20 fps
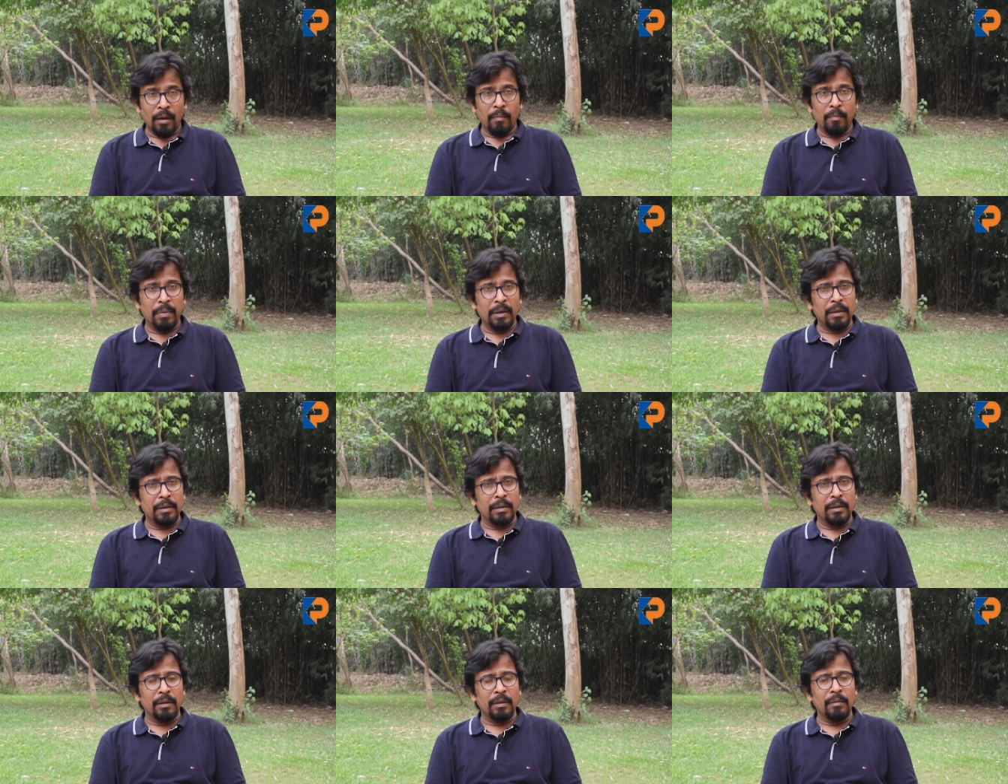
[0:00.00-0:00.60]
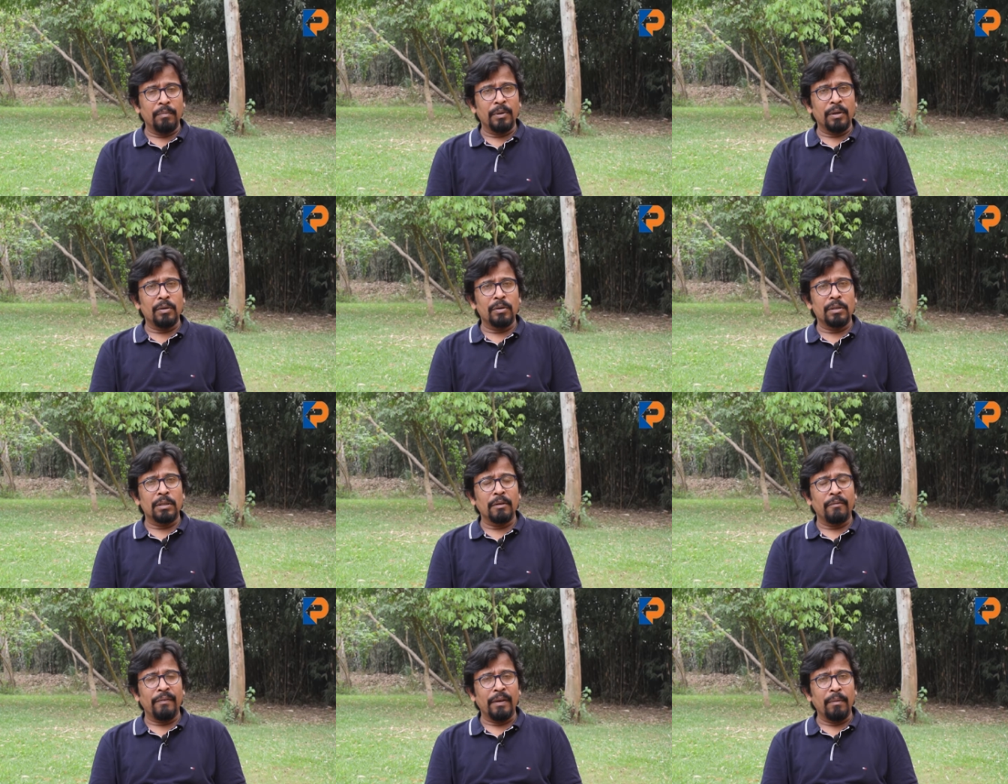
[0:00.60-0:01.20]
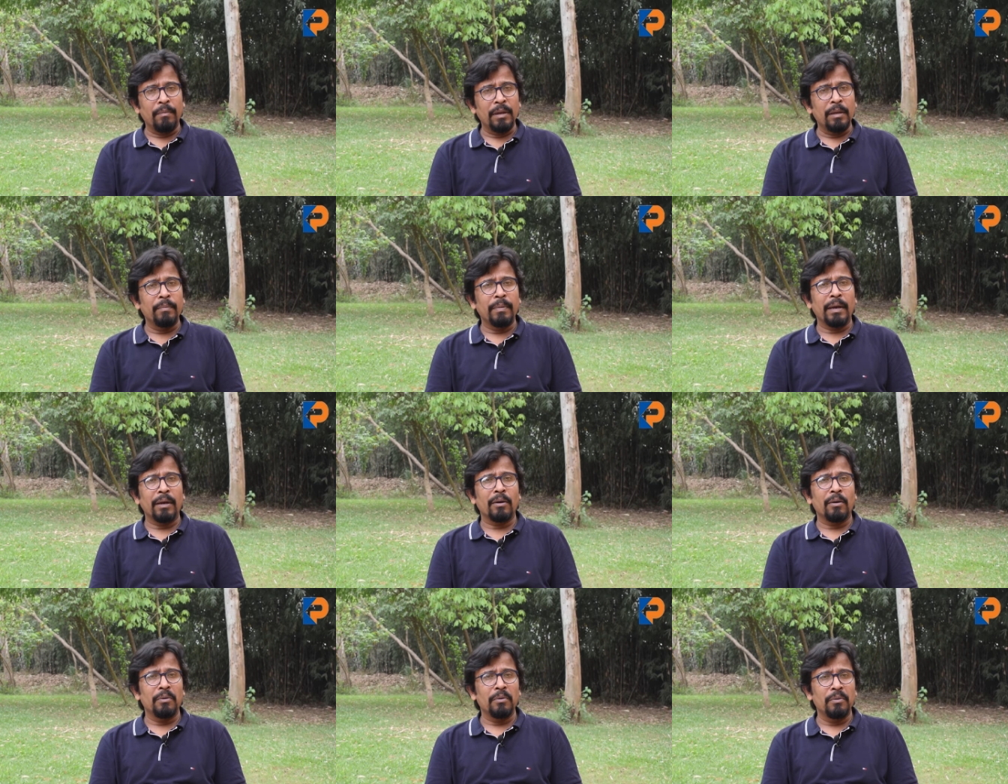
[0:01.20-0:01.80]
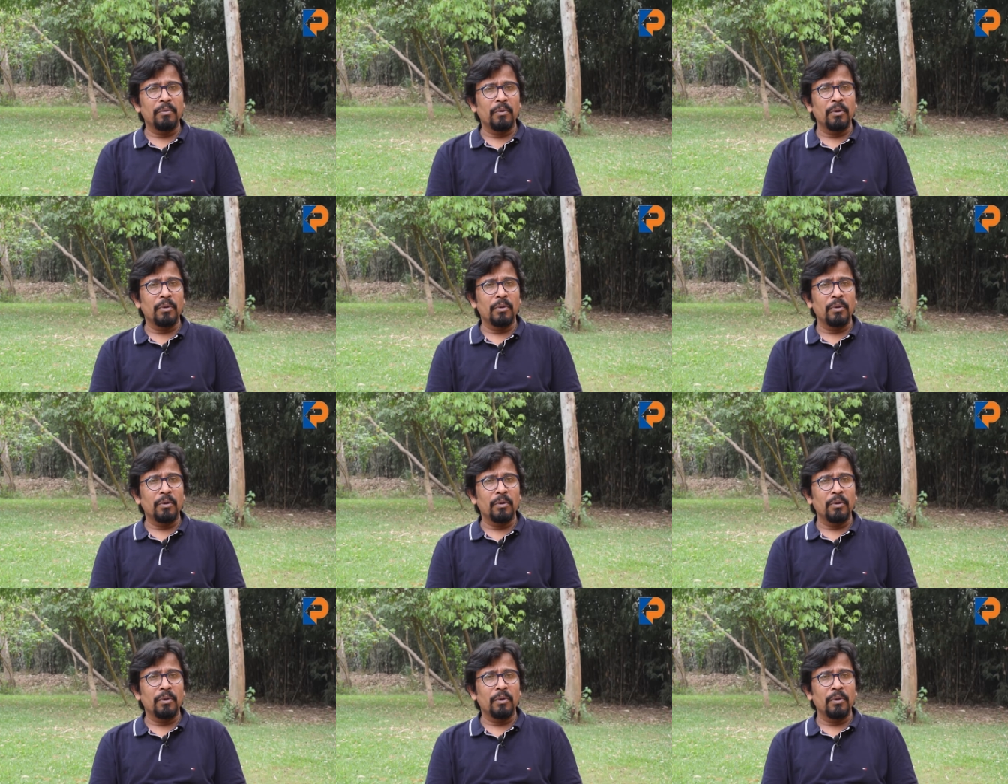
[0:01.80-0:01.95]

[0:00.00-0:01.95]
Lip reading: but because the family background